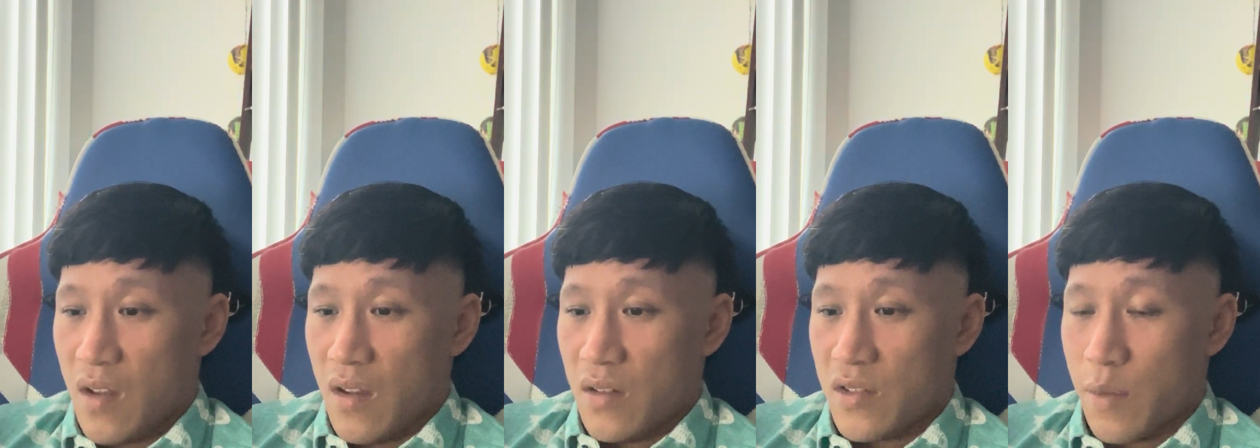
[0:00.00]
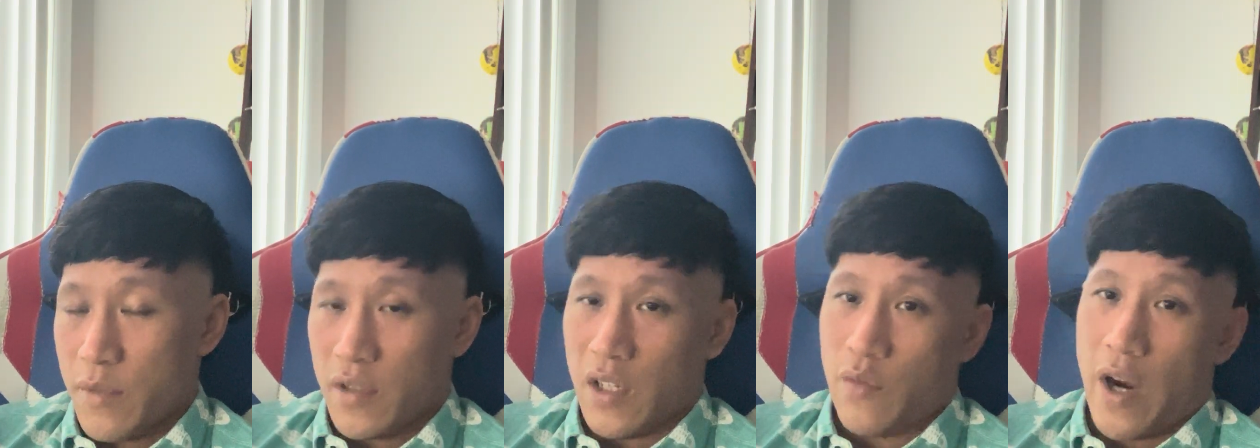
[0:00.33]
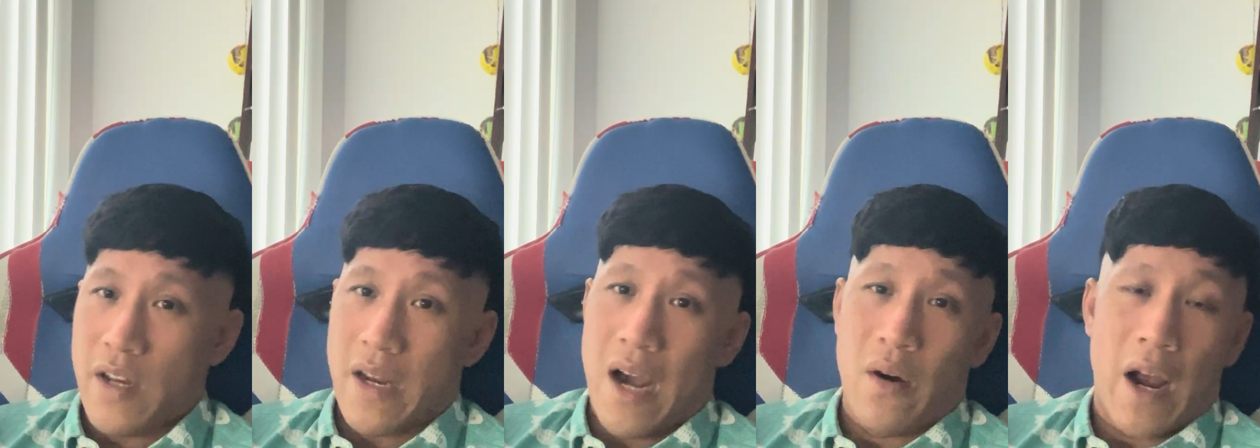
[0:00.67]
some like
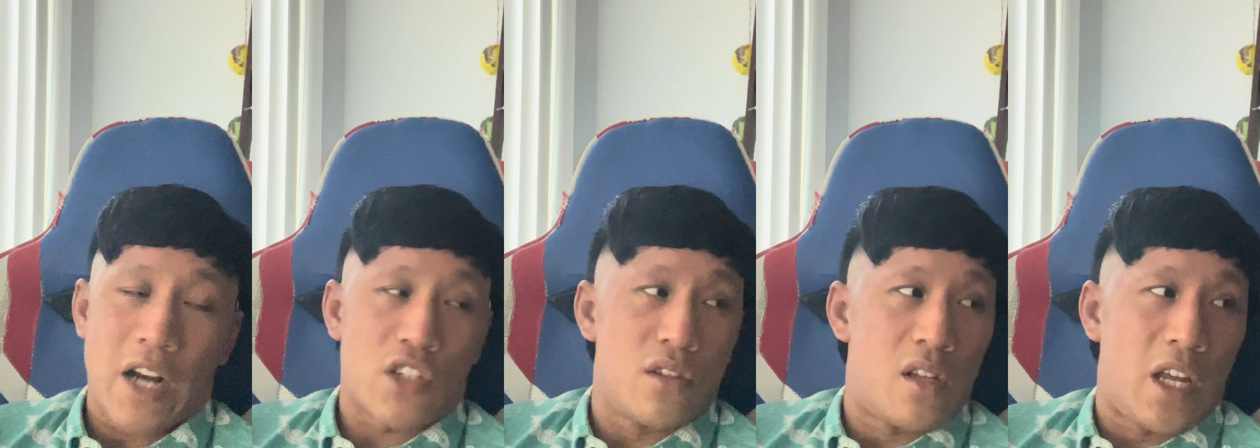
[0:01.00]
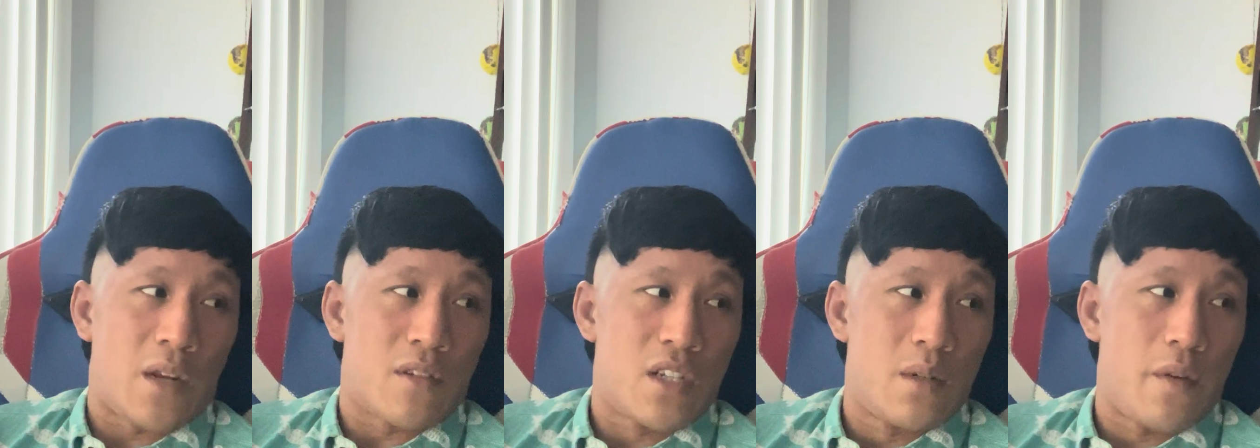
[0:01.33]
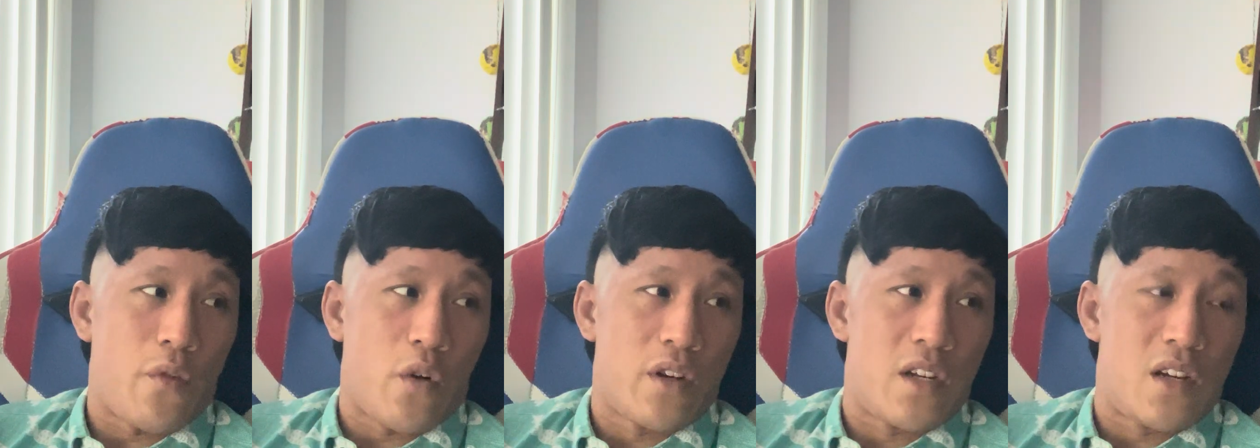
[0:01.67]
right now actually, like Cinema
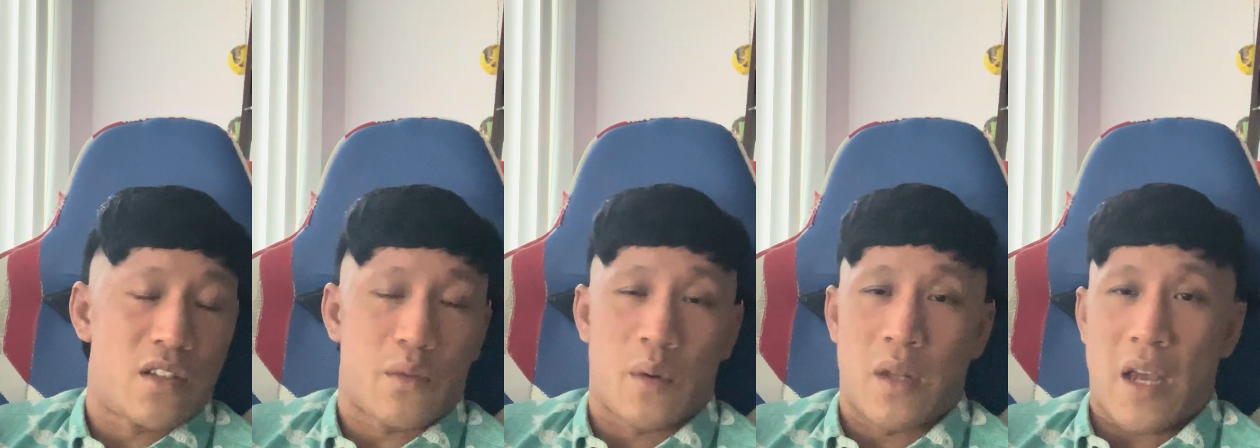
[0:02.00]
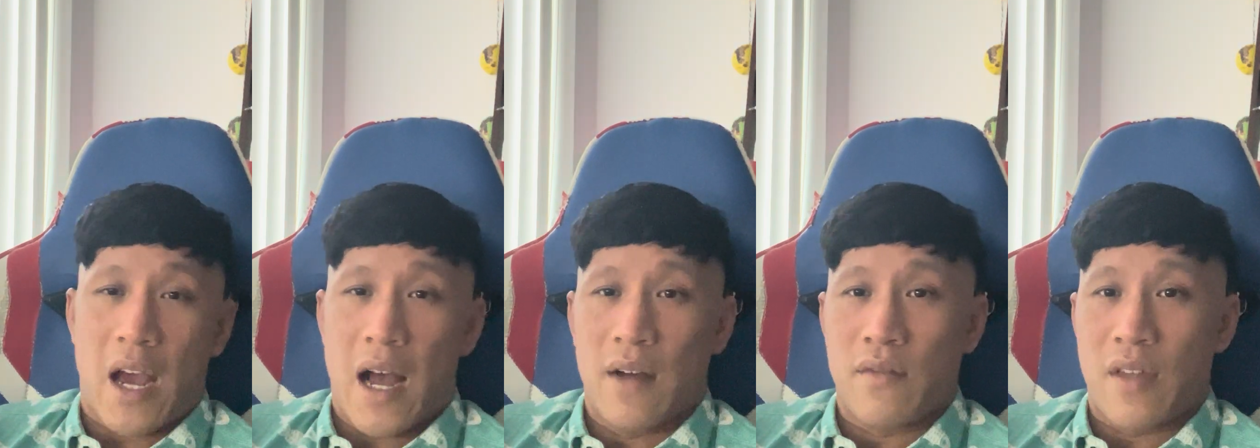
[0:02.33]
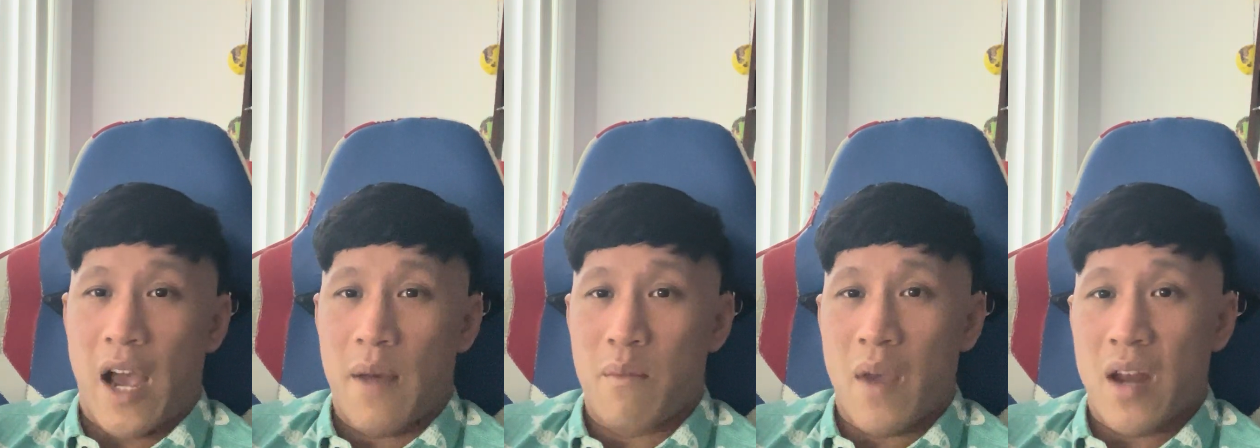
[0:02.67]
4D doesn't really have
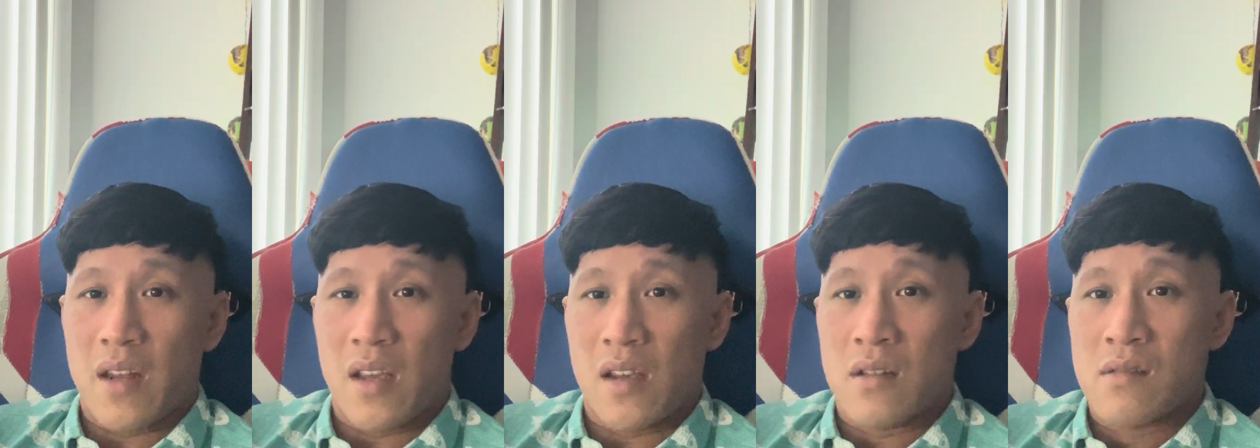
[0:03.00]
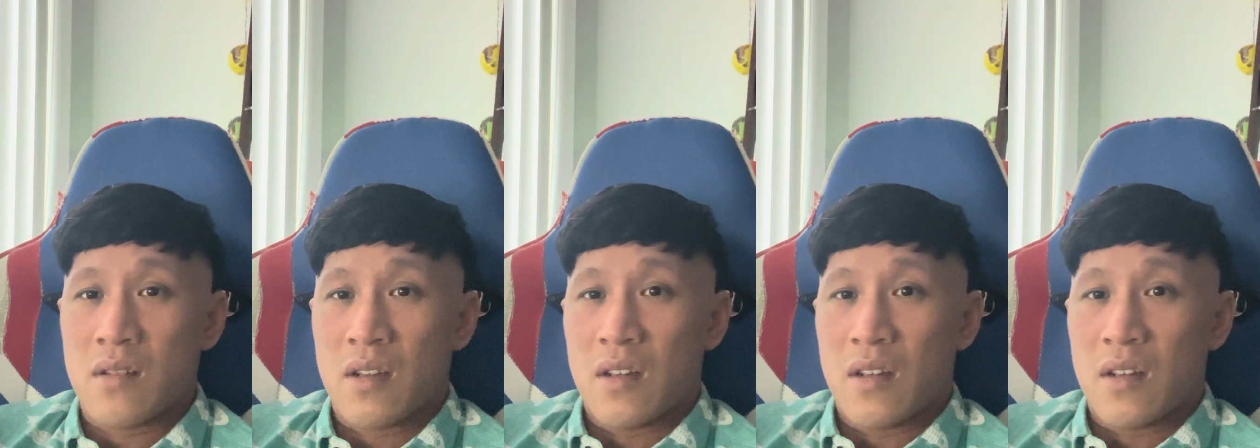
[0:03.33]
that many